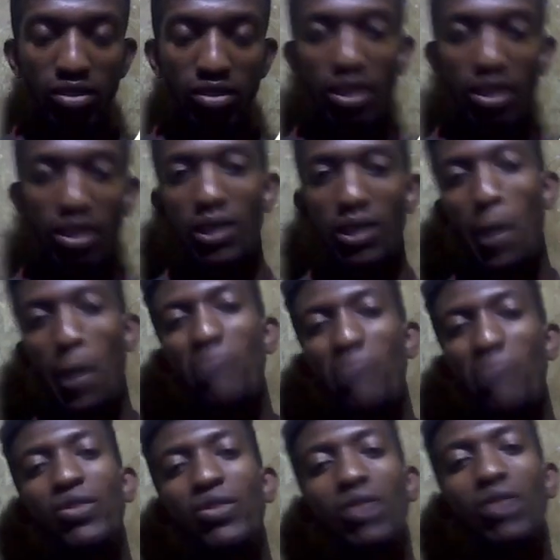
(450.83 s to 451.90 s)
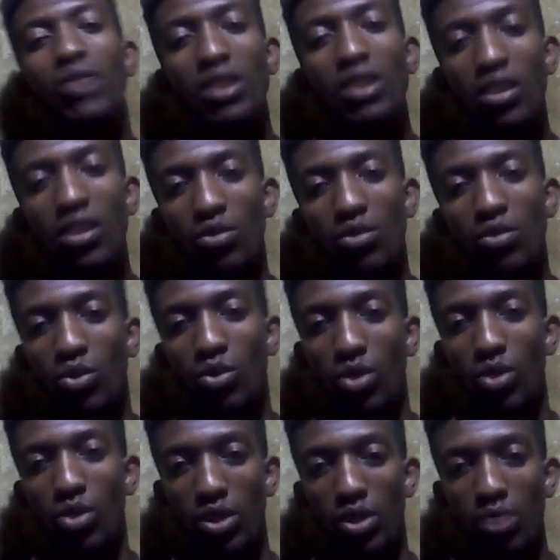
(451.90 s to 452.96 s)
Okay, went down to
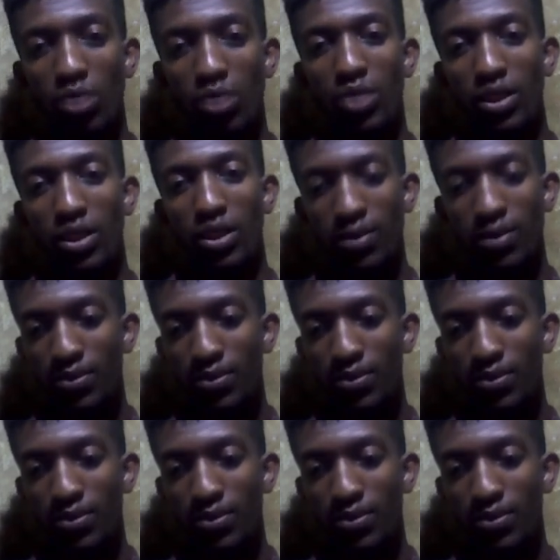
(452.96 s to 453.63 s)
your TP.